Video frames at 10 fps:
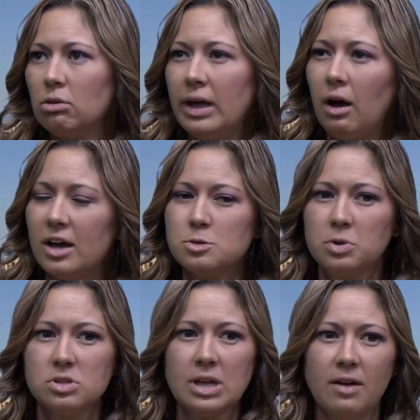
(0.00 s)
So like
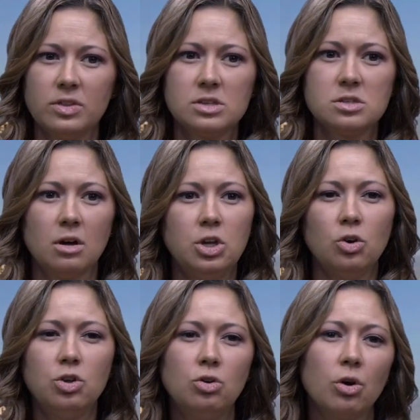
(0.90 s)
hospitals have this, you know,
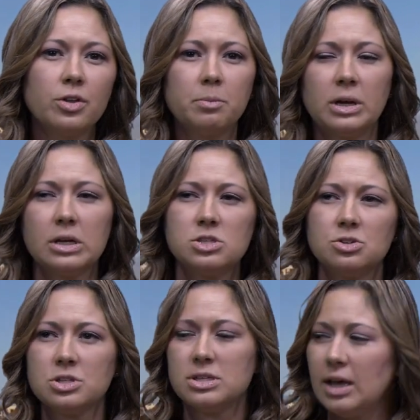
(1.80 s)
you go there because
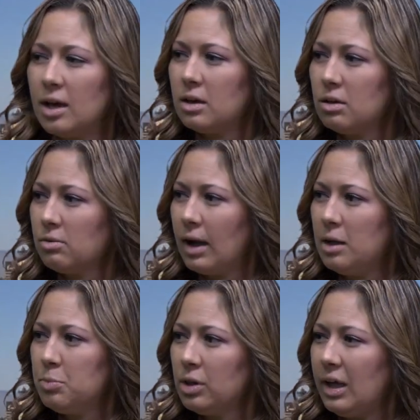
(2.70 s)
you're sick,
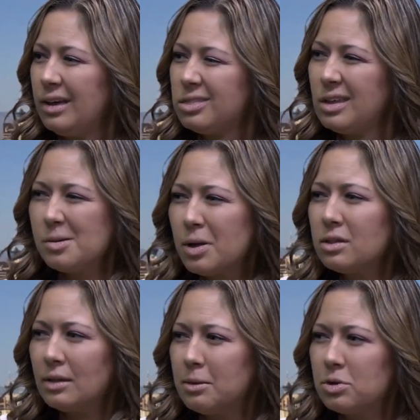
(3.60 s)
right? But like think about
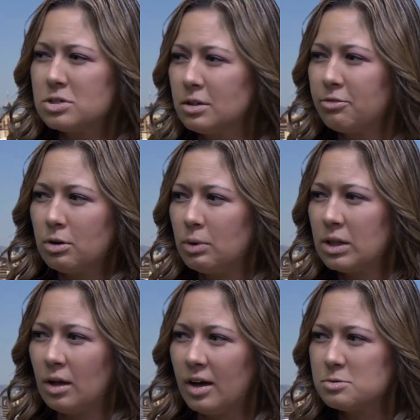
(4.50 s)
the labor and delivery wing
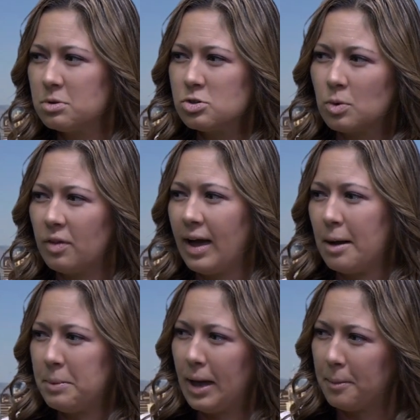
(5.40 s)
of the hospitals where all the
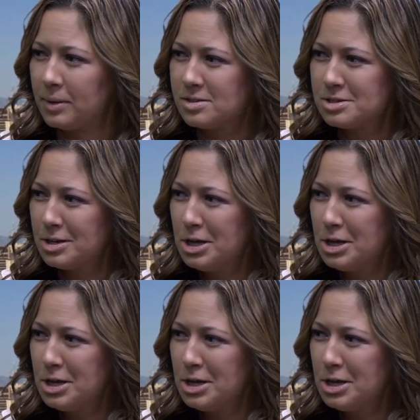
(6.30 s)
happy happens.